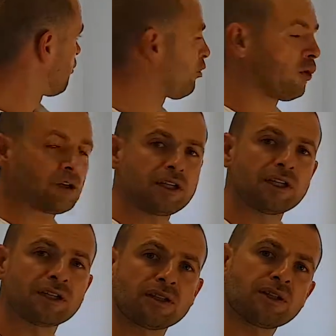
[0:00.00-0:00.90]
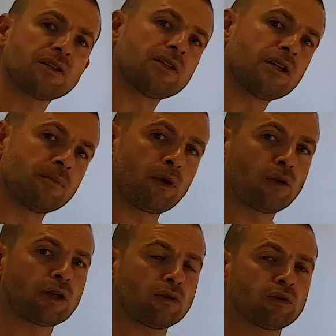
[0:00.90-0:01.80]
avoiding the
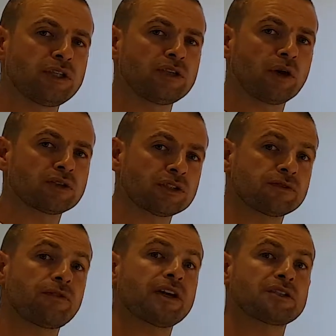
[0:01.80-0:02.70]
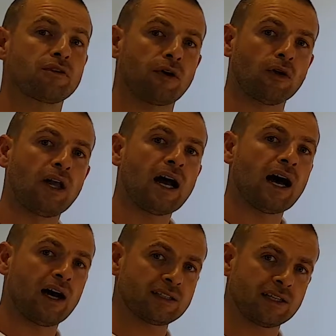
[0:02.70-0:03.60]
blown out windows is, first of all,
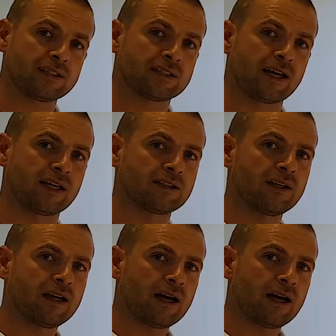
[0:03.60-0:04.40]
as I said,